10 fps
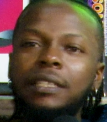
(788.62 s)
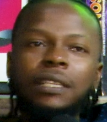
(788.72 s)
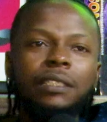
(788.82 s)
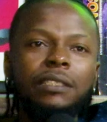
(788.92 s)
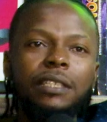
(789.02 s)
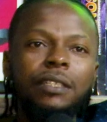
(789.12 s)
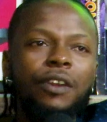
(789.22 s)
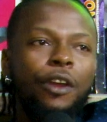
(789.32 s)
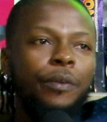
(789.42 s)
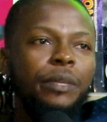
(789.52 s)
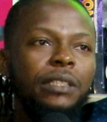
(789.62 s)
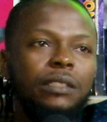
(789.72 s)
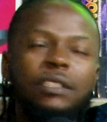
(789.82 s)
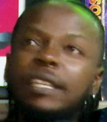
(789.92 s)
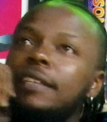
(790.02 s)
Yin the
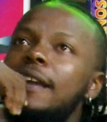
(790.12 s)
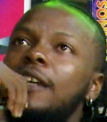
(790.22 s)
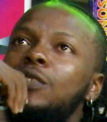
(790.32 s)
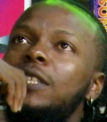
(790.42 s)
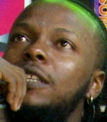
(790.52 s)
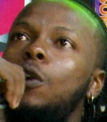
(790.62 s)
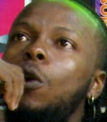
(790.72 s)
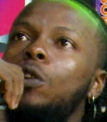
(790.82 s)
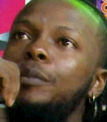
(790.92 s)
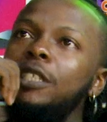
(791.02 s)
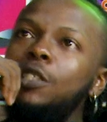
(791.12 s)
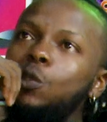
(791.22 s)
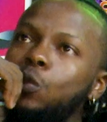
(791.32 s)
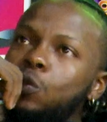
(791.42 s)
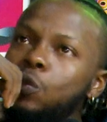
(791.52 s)
Hermit. Yin actually called me
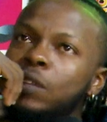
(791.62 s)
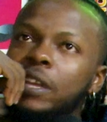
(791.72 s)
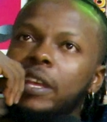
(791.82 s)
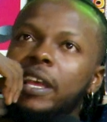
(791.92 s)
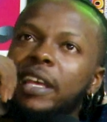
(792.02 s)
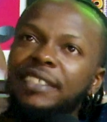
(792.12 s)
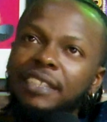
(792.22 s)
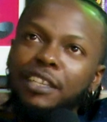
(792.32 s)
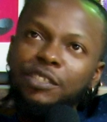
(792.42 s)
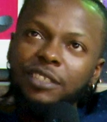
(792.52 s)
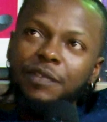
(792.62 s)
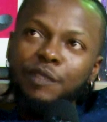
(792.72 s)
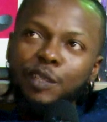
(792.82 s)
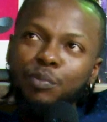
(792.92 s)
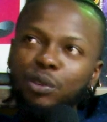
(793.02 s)
to
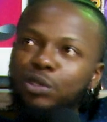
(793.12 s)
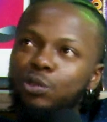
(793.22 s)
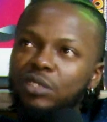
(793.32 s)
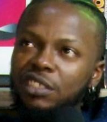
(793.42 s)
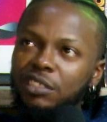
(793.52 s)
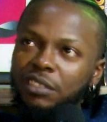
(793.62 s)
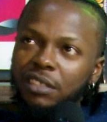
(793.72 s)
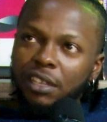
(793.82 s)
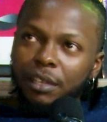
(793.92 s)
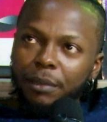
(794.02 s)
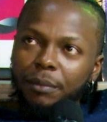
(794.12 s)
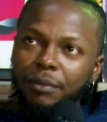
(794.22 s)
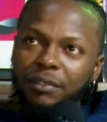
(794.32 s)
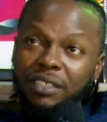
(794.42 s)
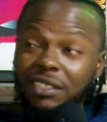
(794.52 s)
executively produce his
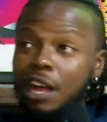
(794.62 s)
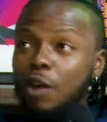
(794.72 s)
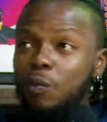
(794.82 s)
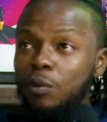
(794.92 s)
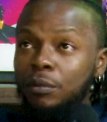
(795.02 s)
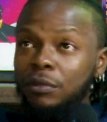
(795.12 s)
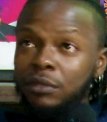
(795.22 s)
album.